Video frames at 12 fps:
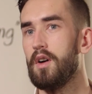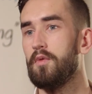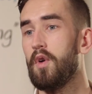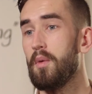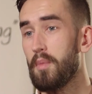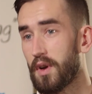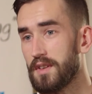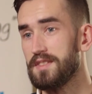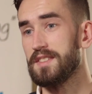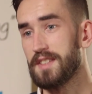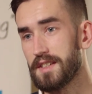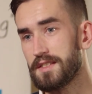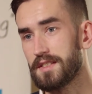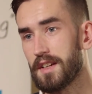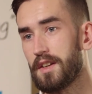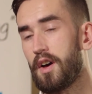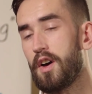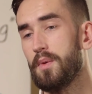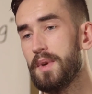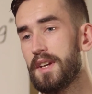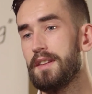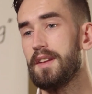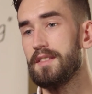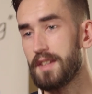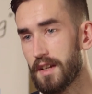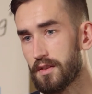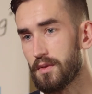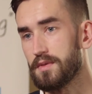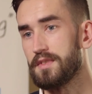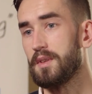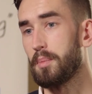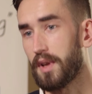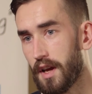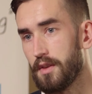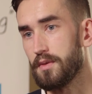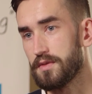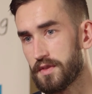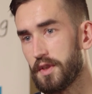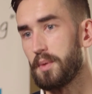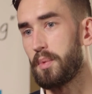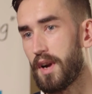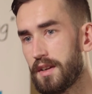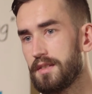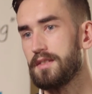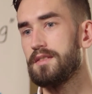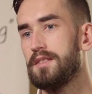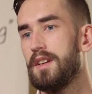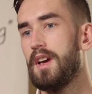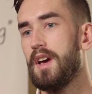of what models exist and how we can then take those and apply those to our practice.